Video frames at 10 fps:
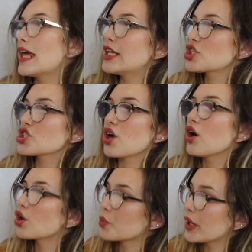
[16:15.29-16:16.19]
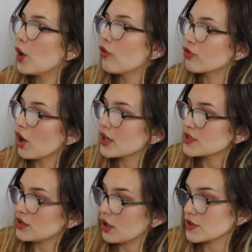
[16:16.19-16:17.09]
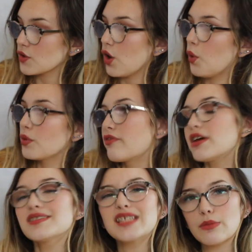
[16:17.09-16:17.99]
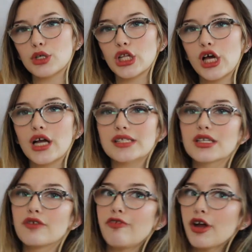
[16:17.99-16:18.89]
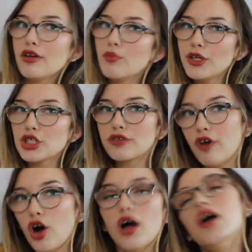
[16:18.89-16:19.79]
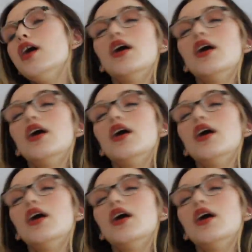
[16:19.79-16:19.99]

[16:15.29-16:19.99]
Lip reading: and it's just great overall because you can also go with very summer looks and very winter, fall.